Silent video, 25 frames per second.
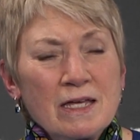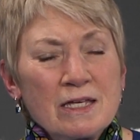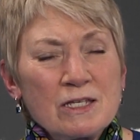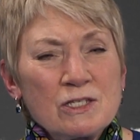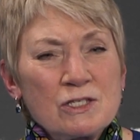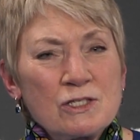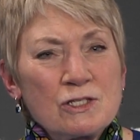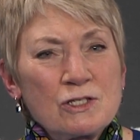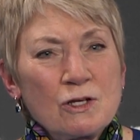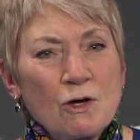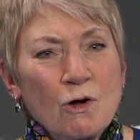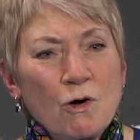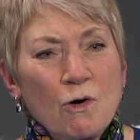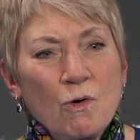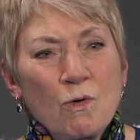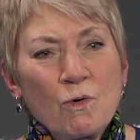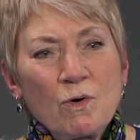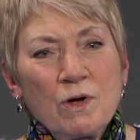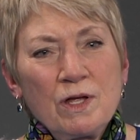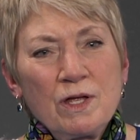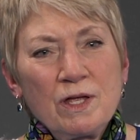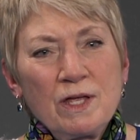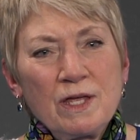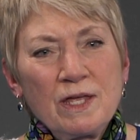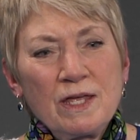So,
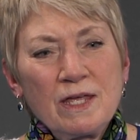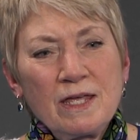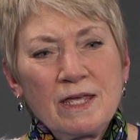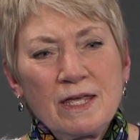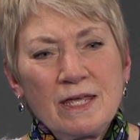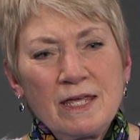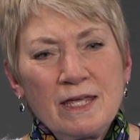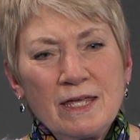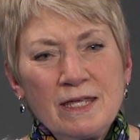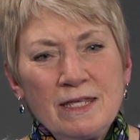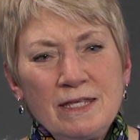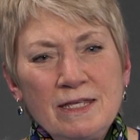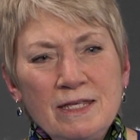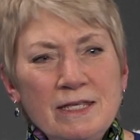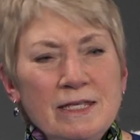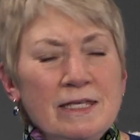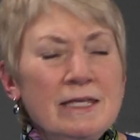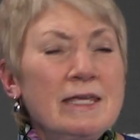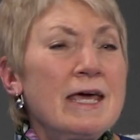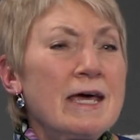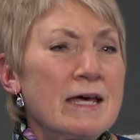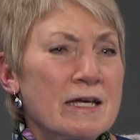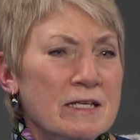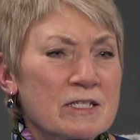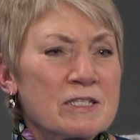
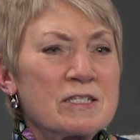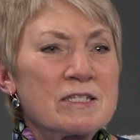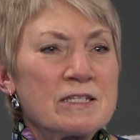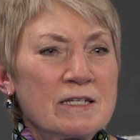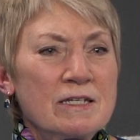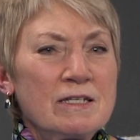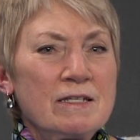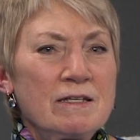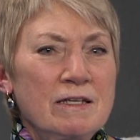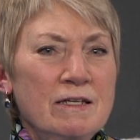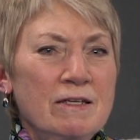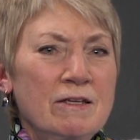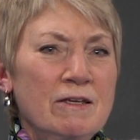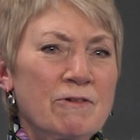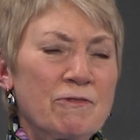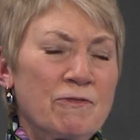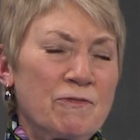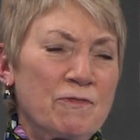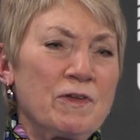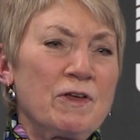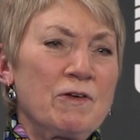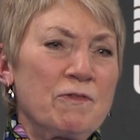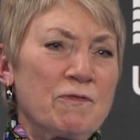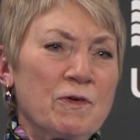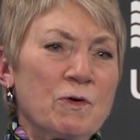yes,
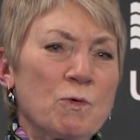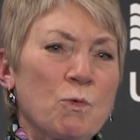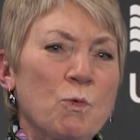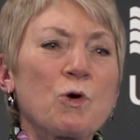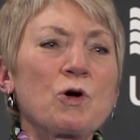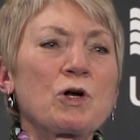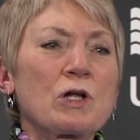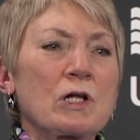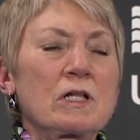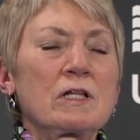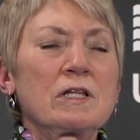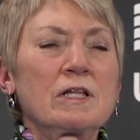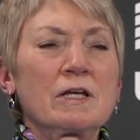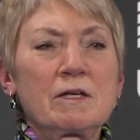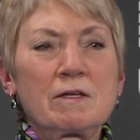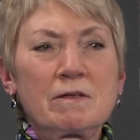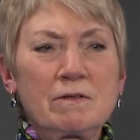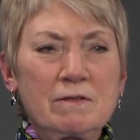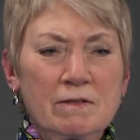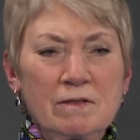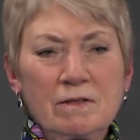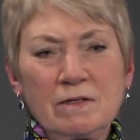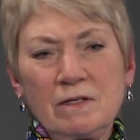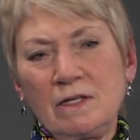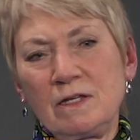if it were to click
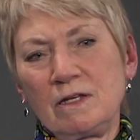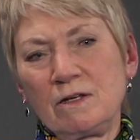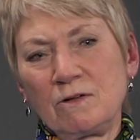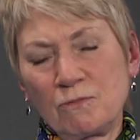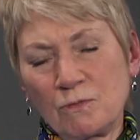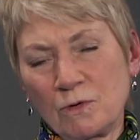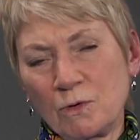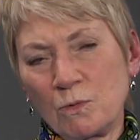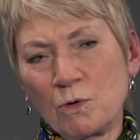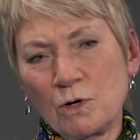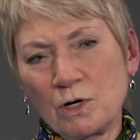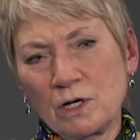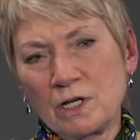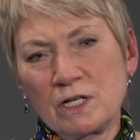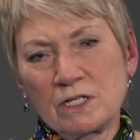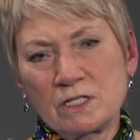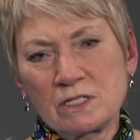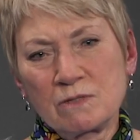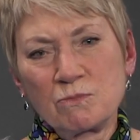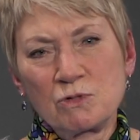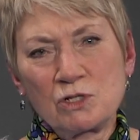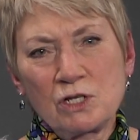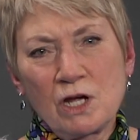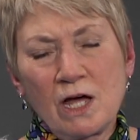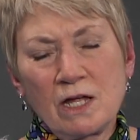and if we were to hit
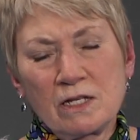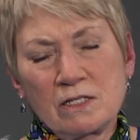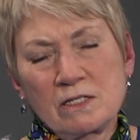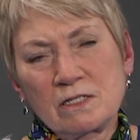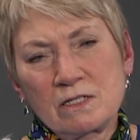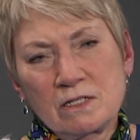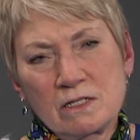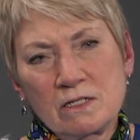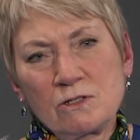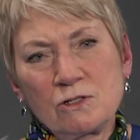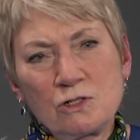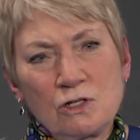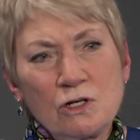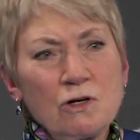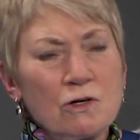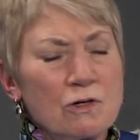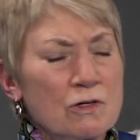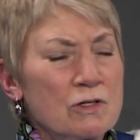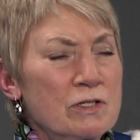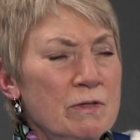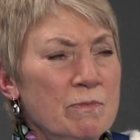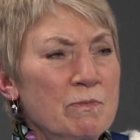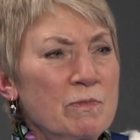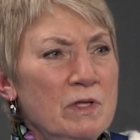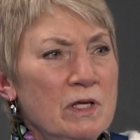some shots, sure,
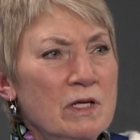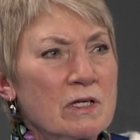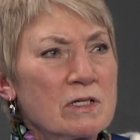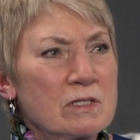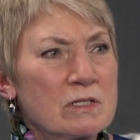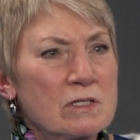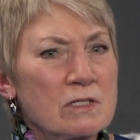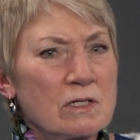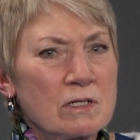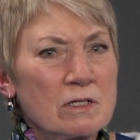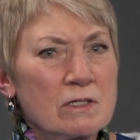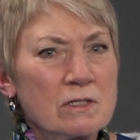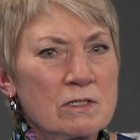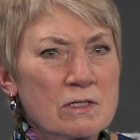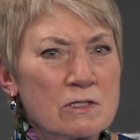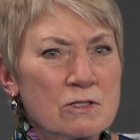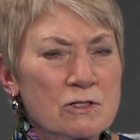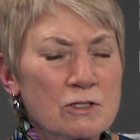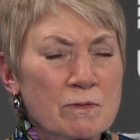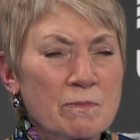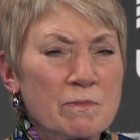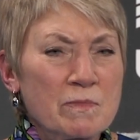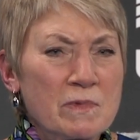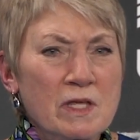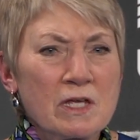some things
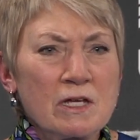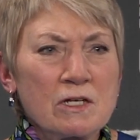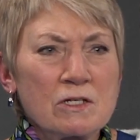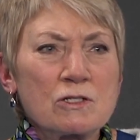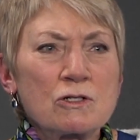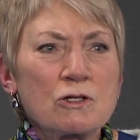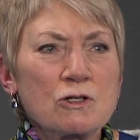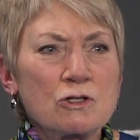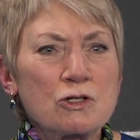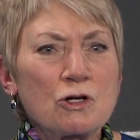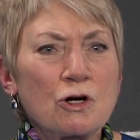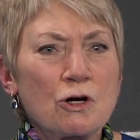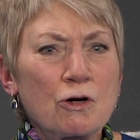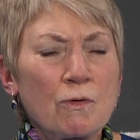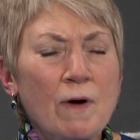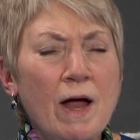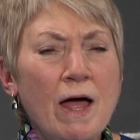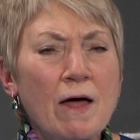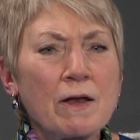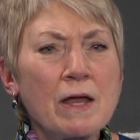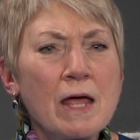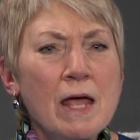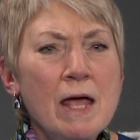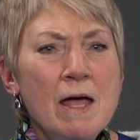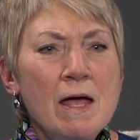could turn
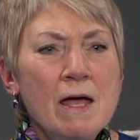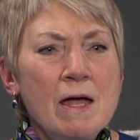around.